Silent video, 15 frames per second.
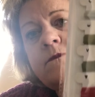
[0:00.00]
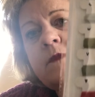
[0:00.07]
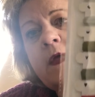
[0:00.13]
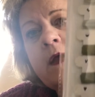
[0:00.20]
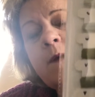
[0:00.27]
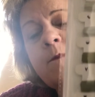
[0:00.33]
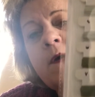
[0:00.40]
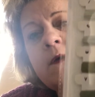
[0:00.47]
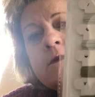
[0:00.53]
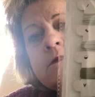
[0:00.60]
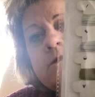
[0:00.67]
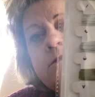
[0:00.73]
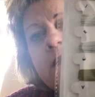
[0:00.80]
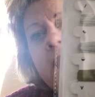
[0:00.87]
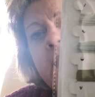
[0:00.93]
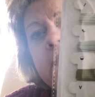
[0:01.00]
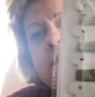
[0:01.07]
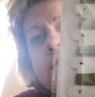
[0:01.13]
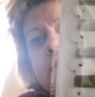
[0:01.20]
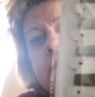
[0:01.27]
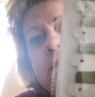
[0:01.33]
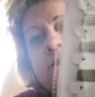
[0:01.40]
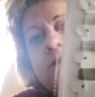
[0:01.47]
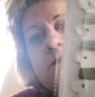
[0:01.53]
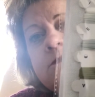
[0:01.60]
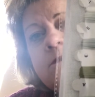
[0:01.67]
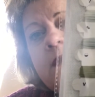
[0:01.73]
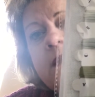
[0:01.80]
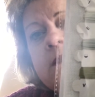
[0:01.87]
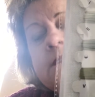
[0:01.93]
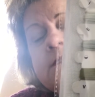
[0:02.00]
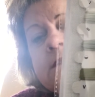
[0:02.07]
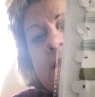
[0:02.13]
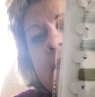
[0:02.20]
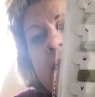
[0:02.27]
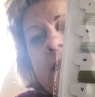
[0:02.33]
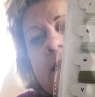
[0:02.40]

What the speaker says: like a box of candy, just ready to get